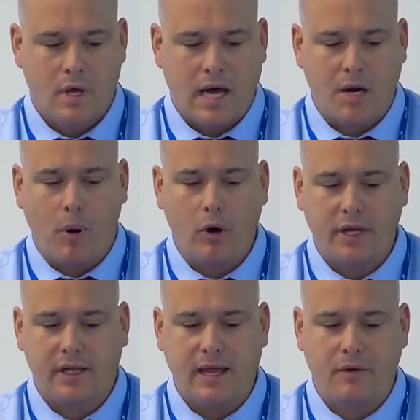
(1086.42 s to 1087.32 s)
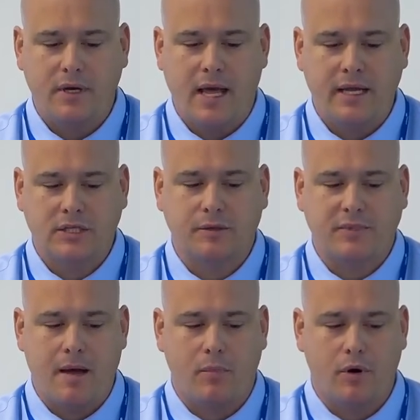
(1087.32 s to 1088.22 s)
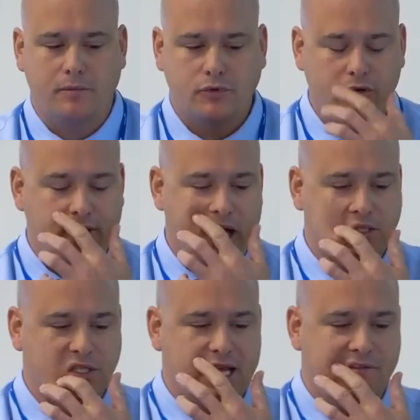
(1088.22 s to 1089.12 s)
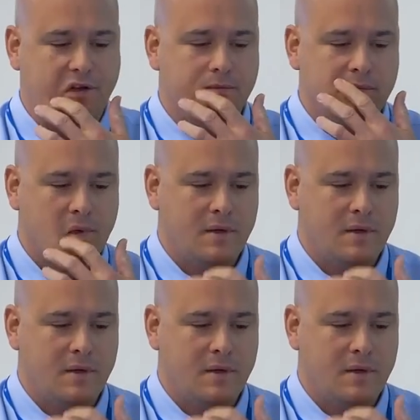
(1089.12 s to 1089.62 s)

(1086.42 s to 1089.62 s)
On a partly cloudy night in September 2007,